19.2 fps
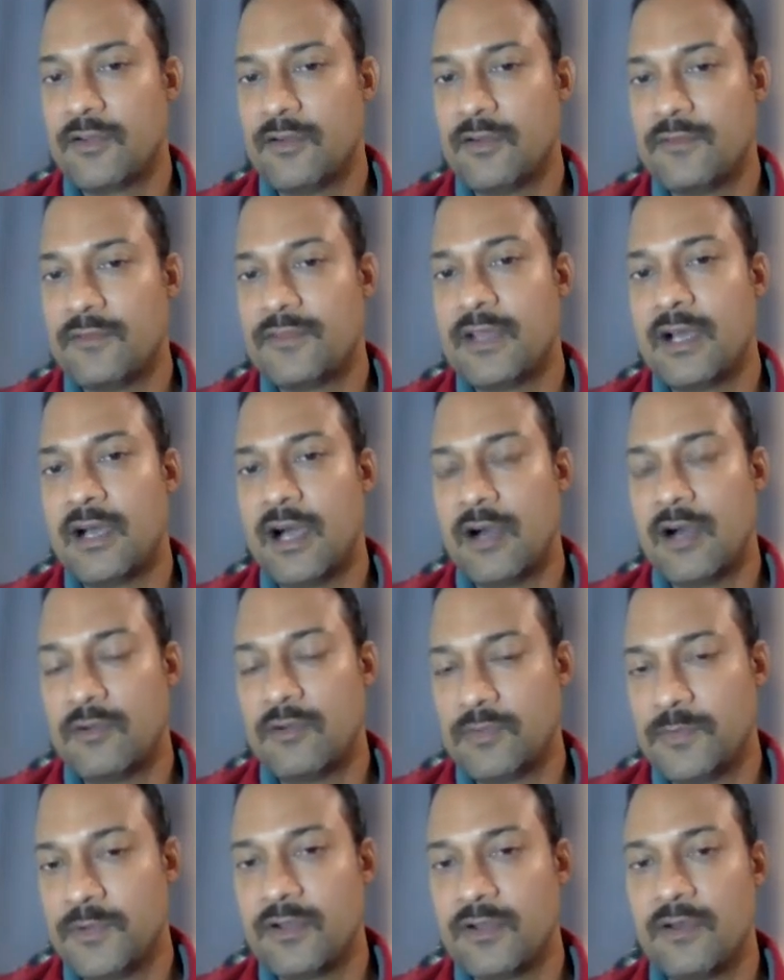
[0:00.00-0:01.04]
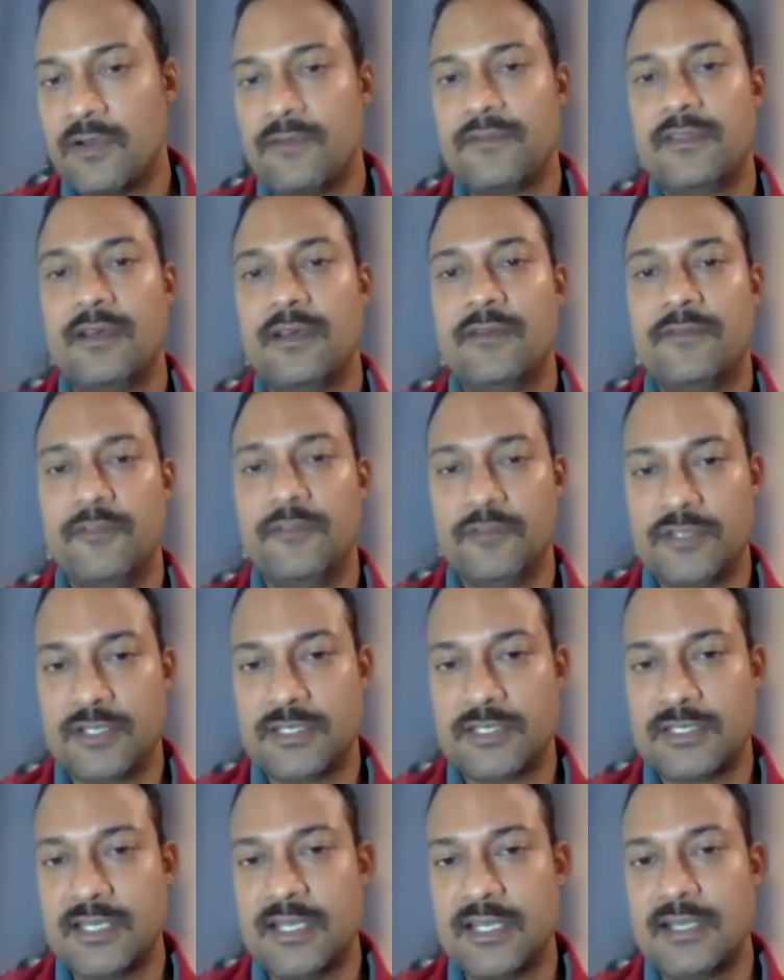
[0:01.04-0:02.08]
of the output of the future
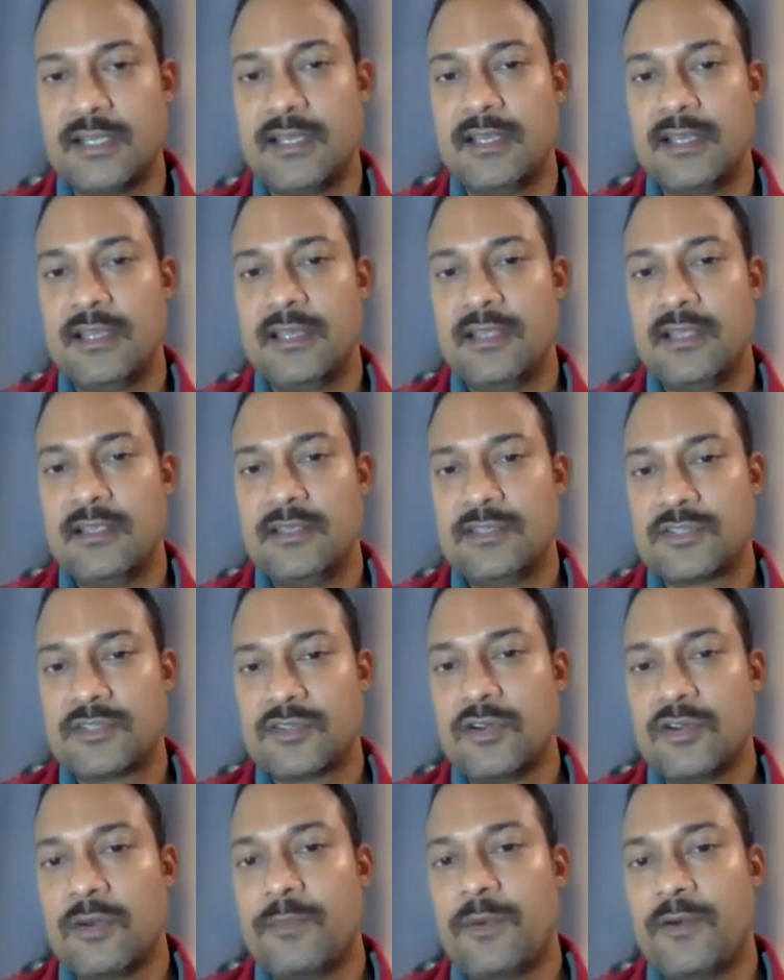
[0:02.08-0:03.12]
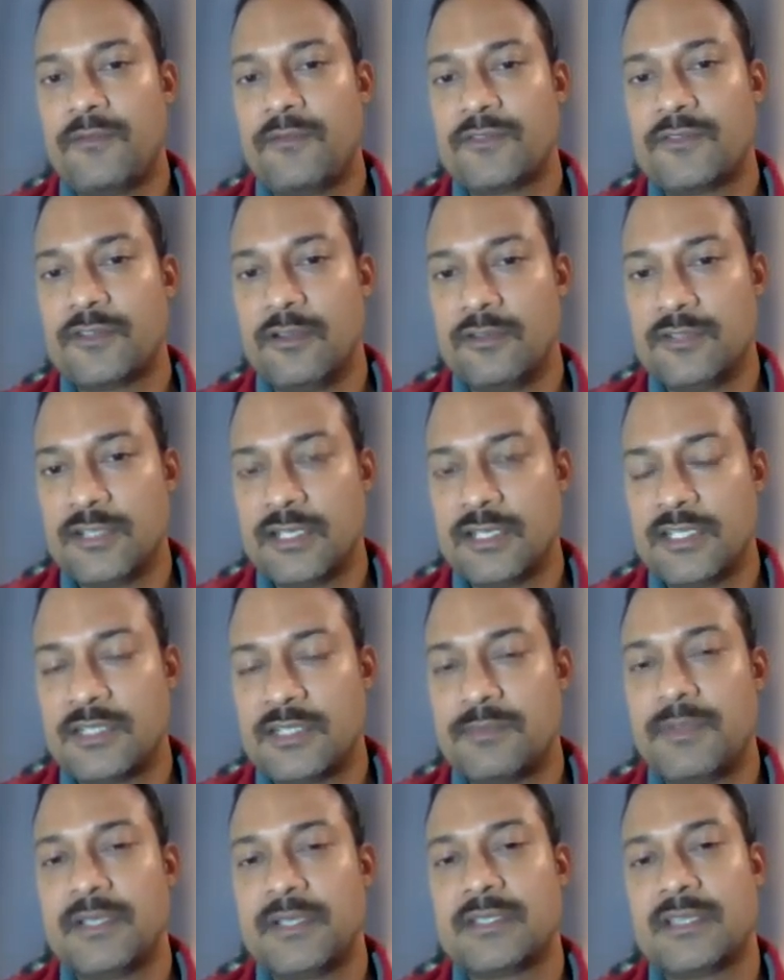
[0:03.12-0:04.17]
state. Scope of solution
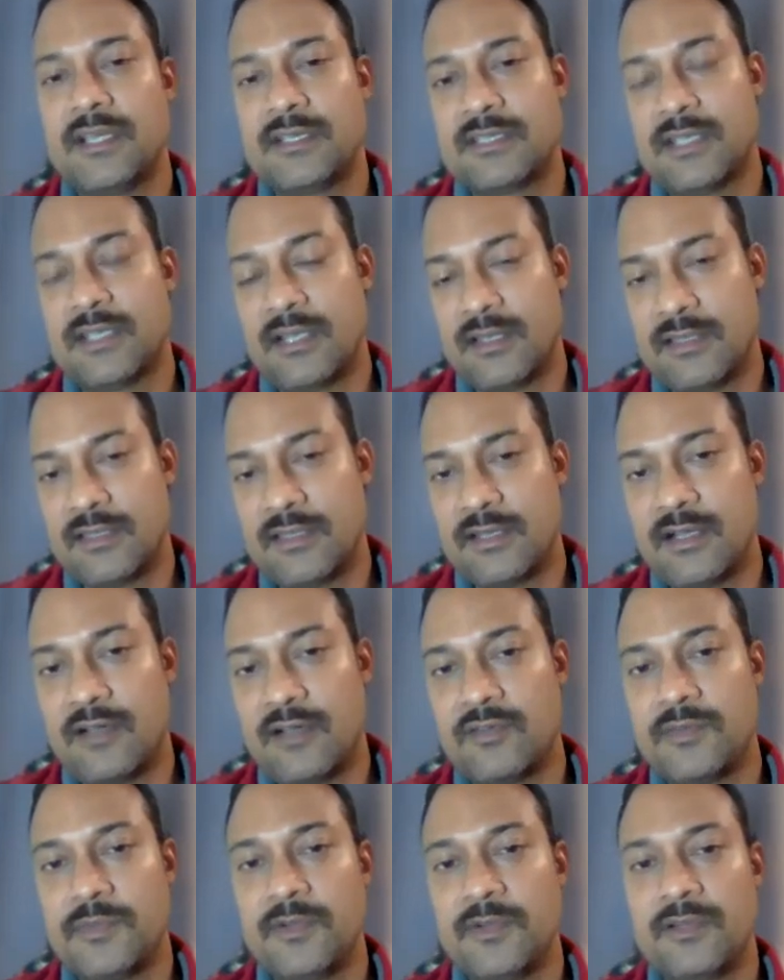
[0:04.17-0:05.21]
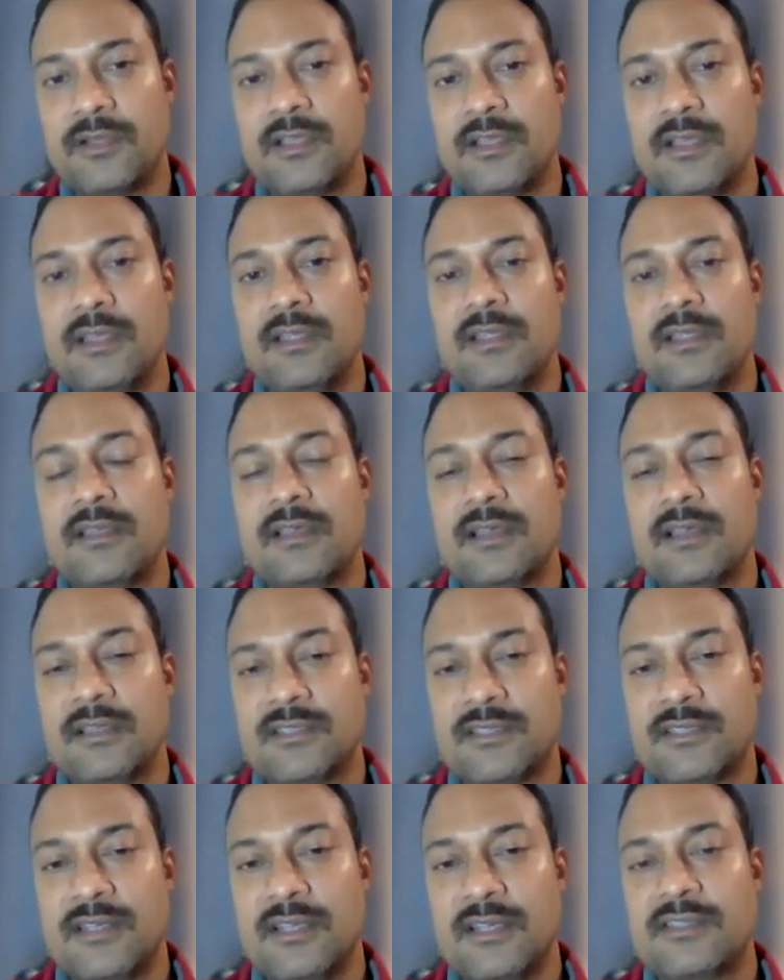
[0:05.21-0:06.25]
space, that's another output.
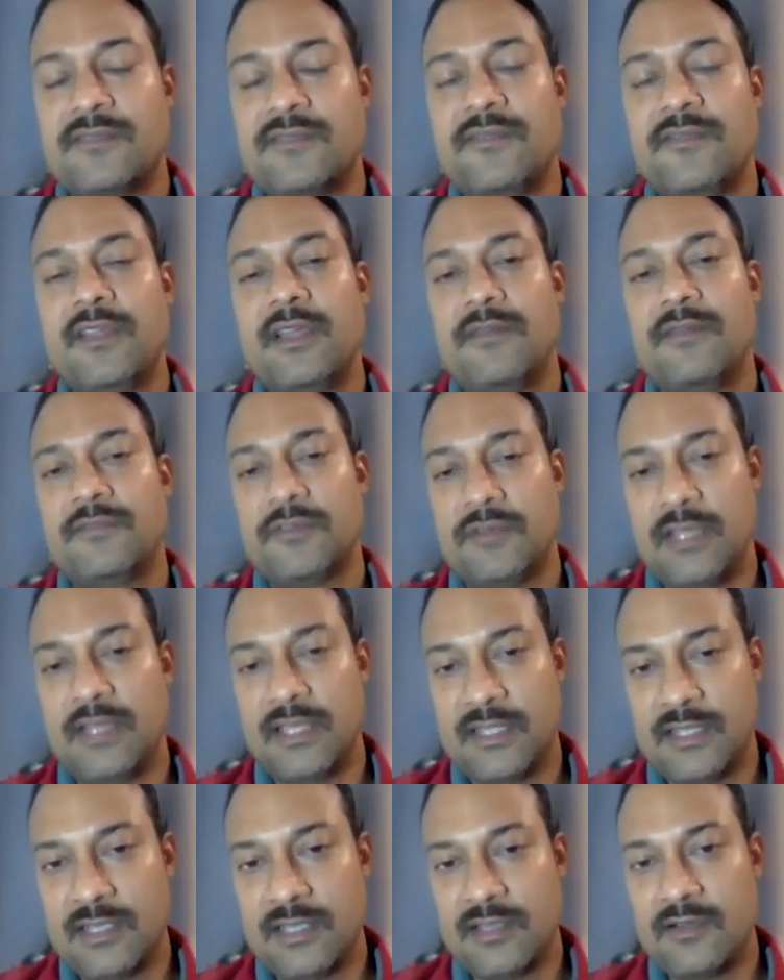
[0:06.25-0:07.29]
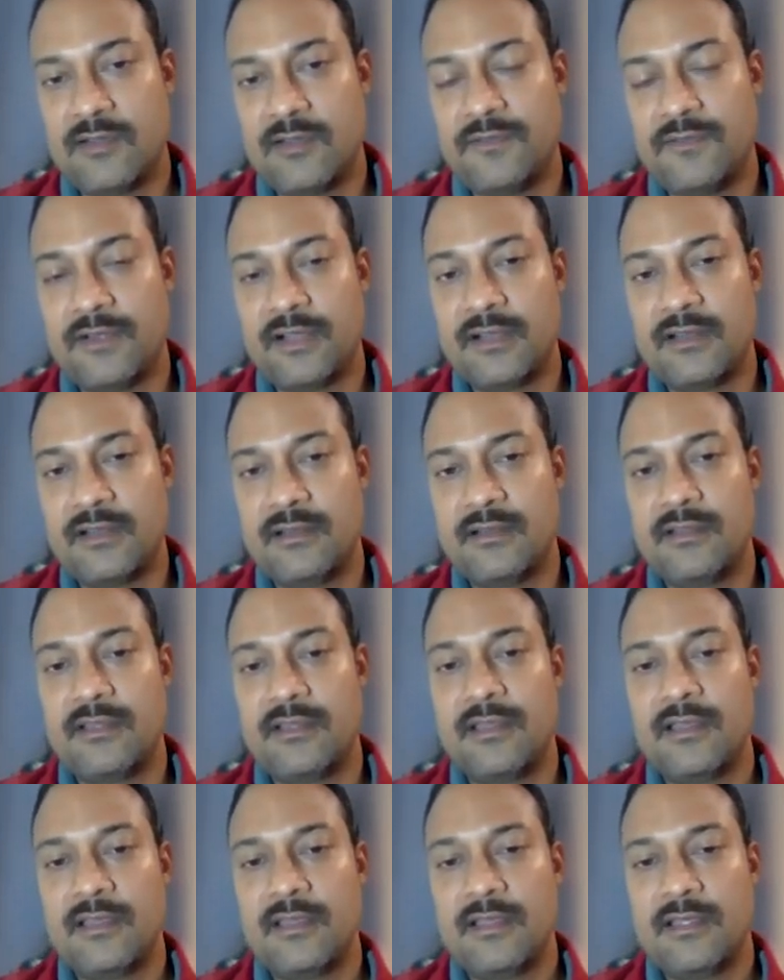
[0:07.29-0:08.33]
Constraints we have to take care of, and
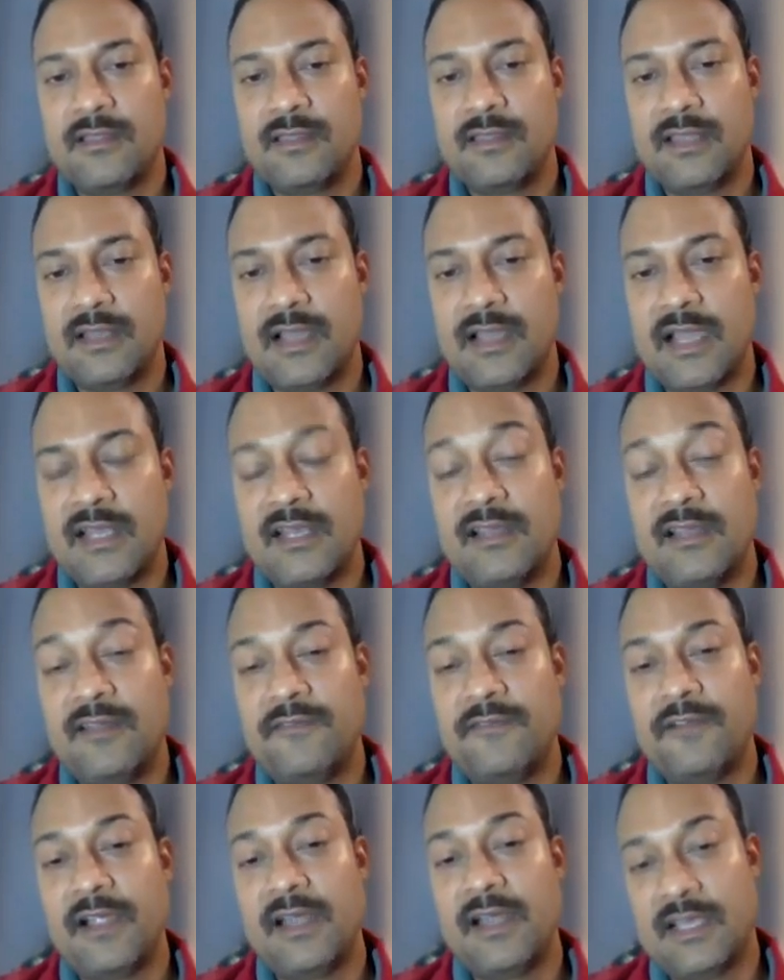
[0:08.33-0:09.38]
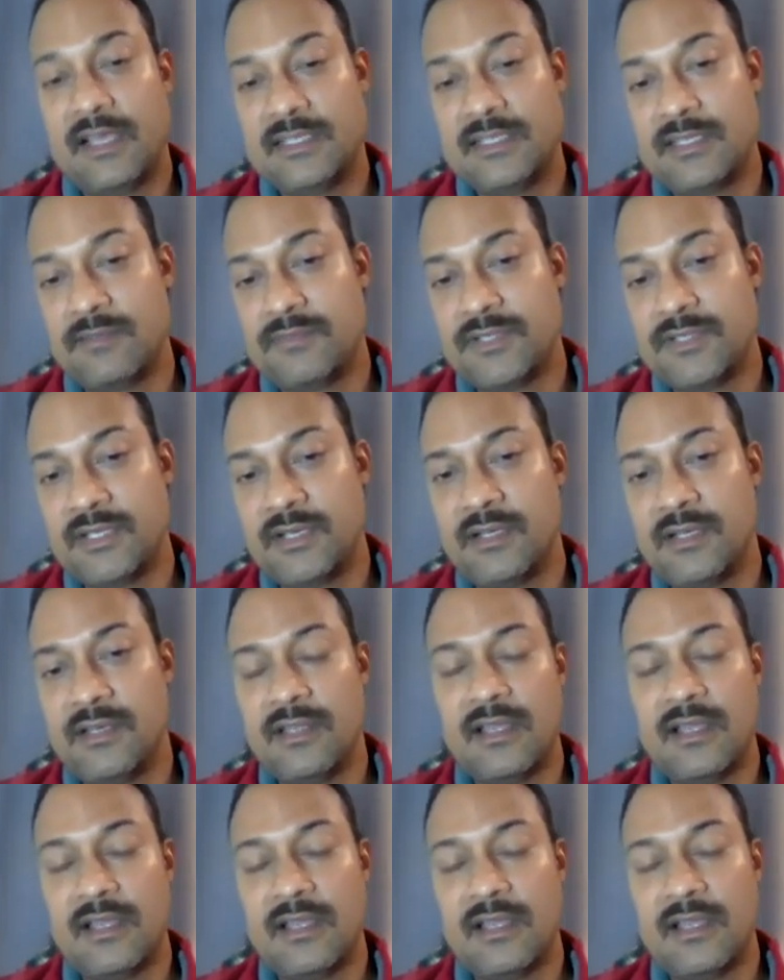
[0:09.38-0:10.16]
then identified assumption